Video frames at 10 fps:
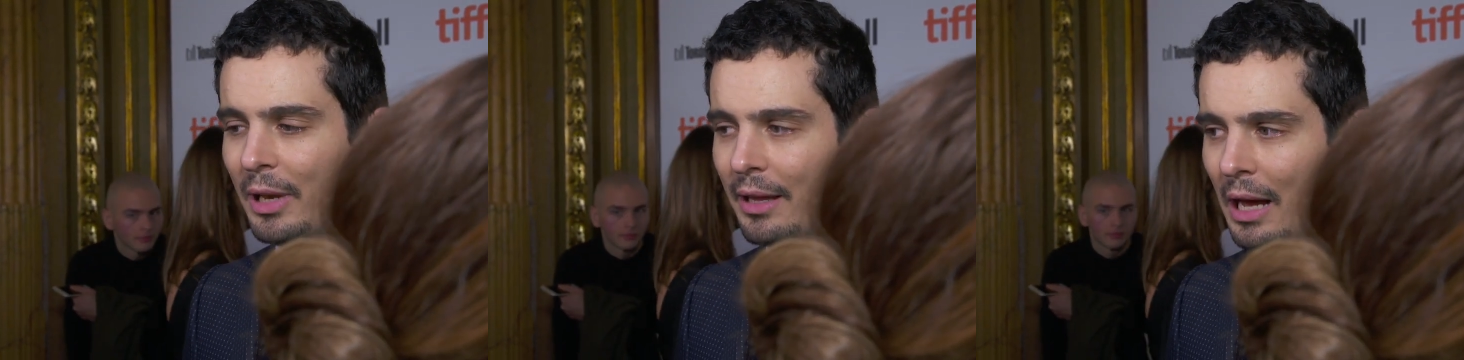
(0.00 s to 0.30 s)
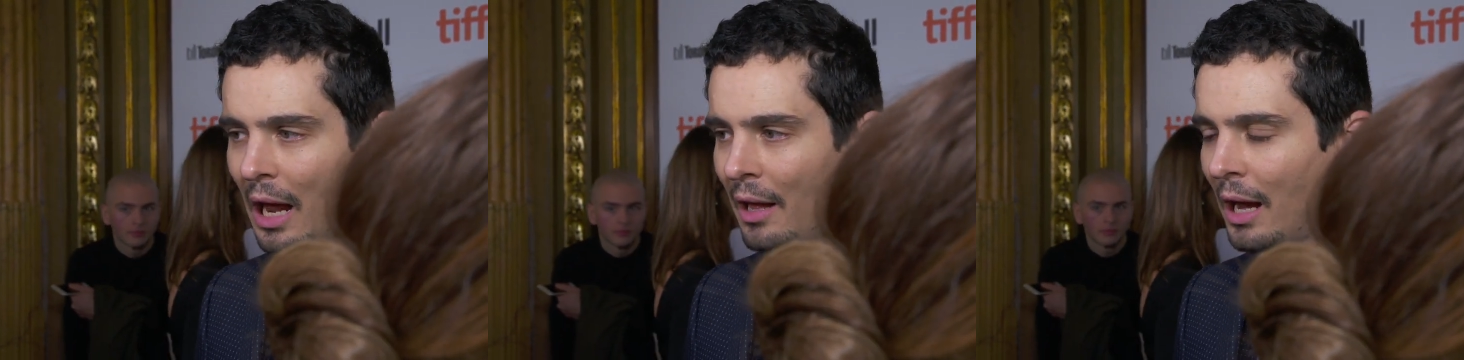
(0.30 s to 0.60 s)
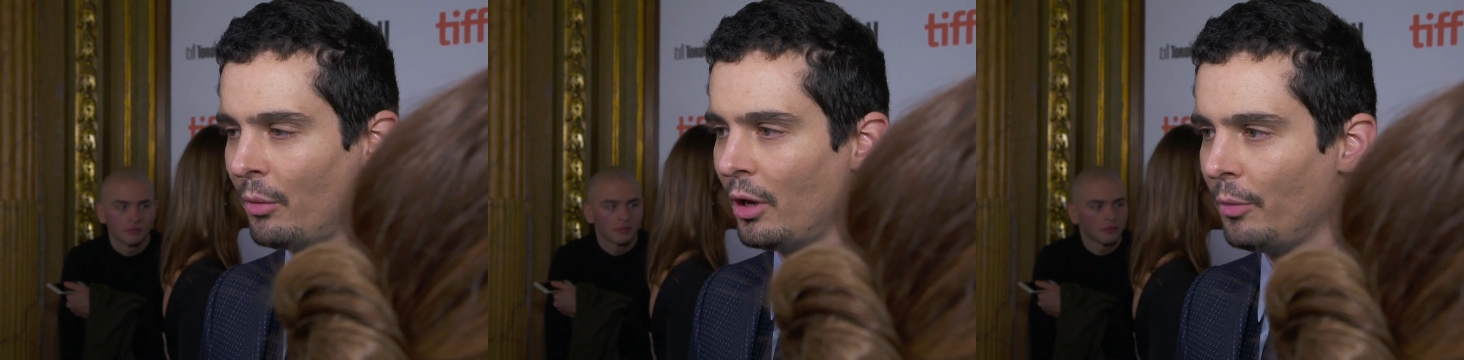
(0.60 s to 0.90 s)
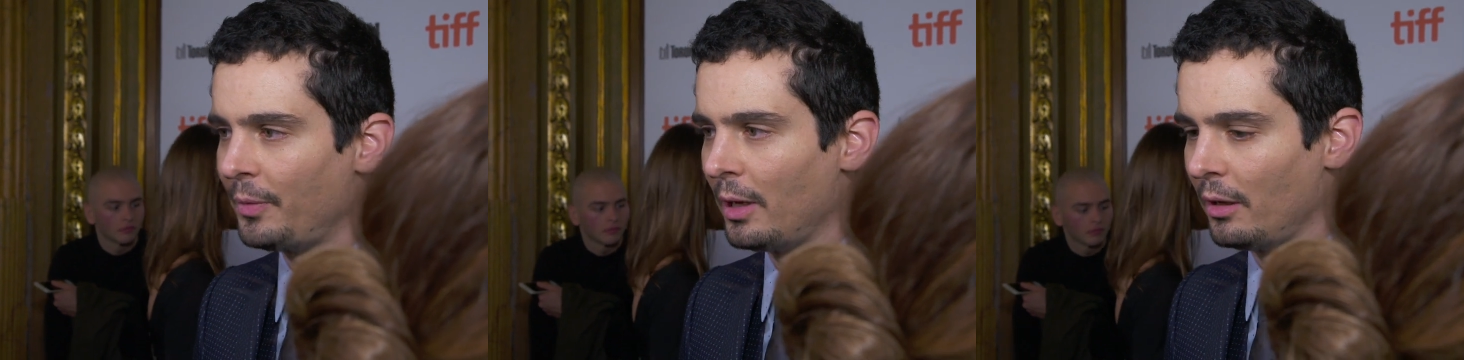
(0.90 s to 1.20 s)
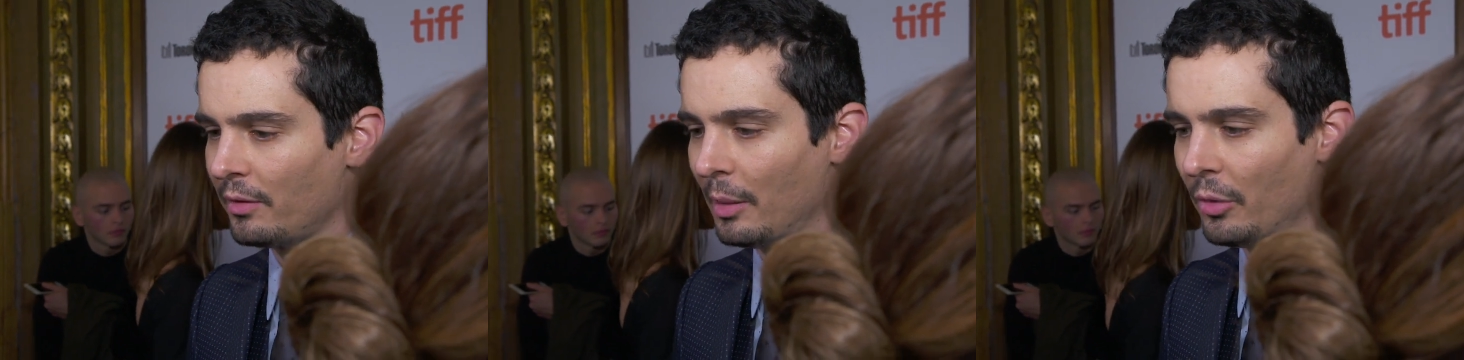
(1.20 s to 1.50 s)
Speaker 1: I mean, I, I would hope that
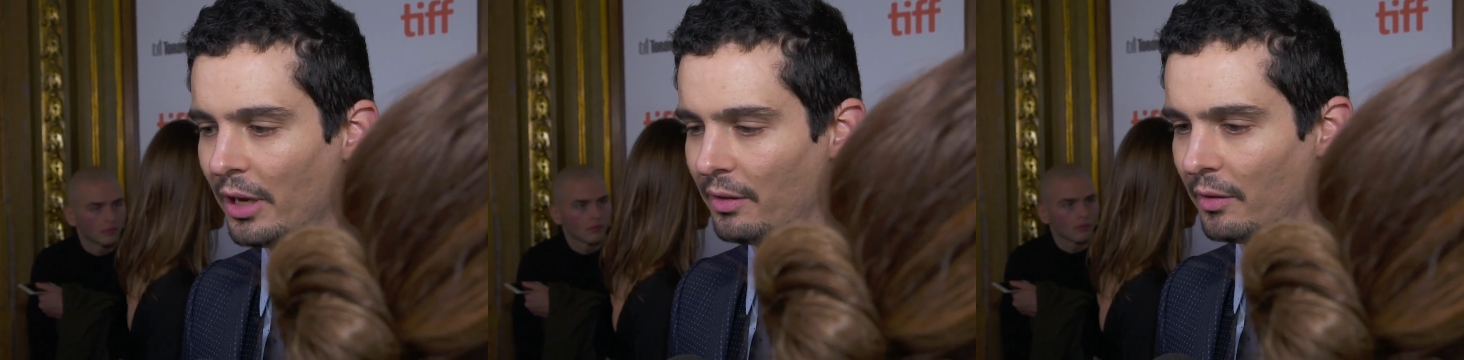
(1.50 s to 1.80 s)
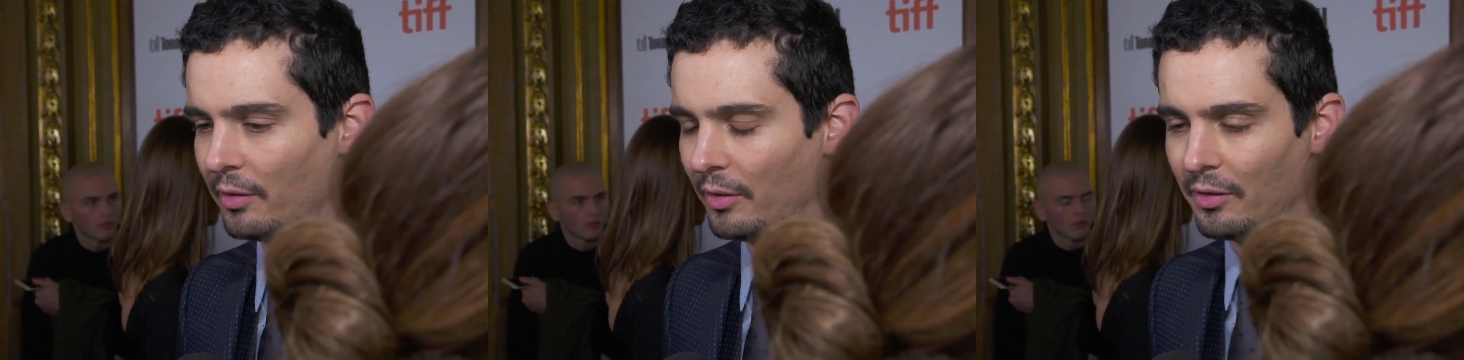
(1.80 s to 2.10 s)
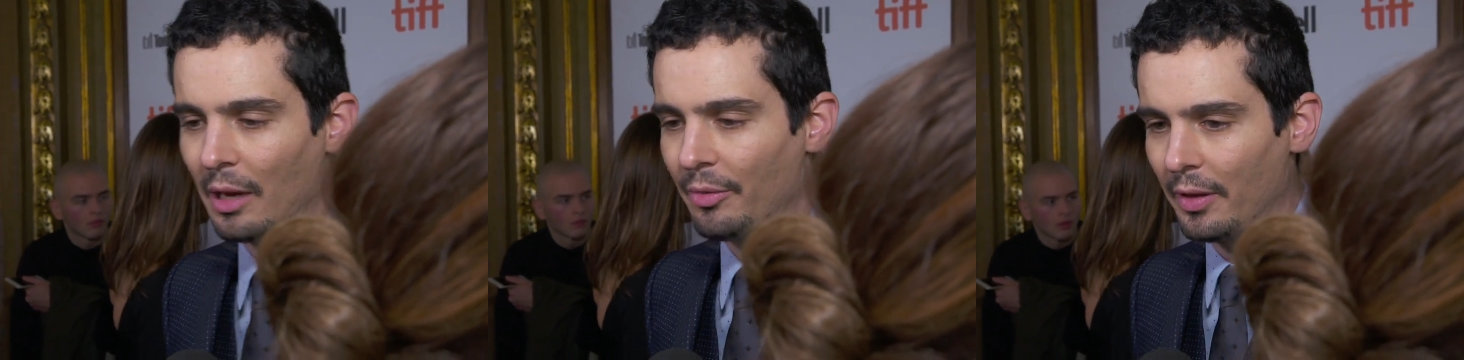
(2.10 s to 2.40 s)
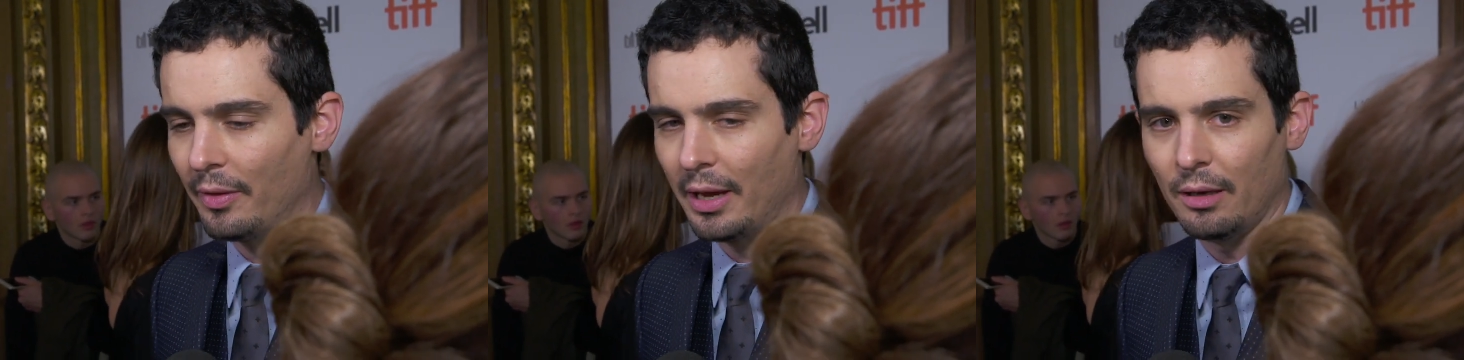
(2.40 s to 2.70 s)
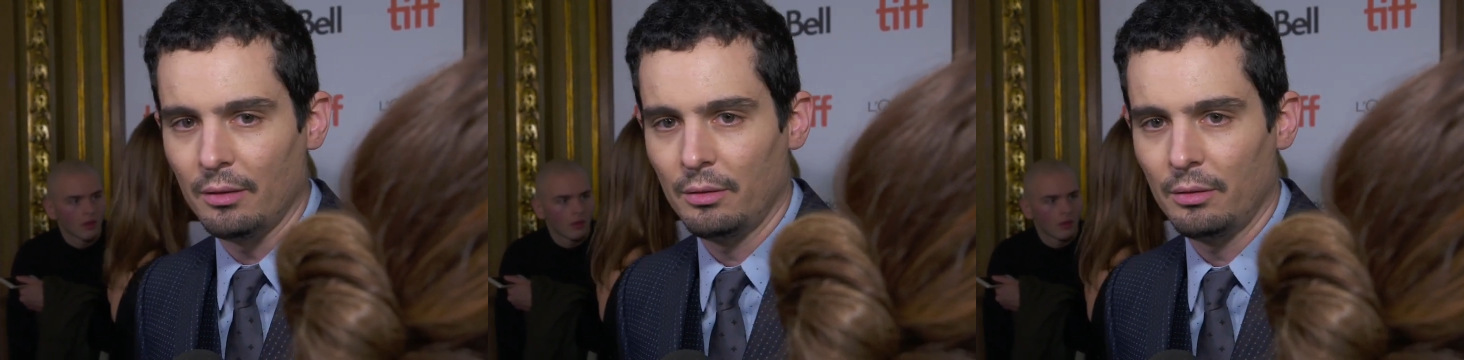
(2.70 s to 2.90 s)
in some ways it's the same thing that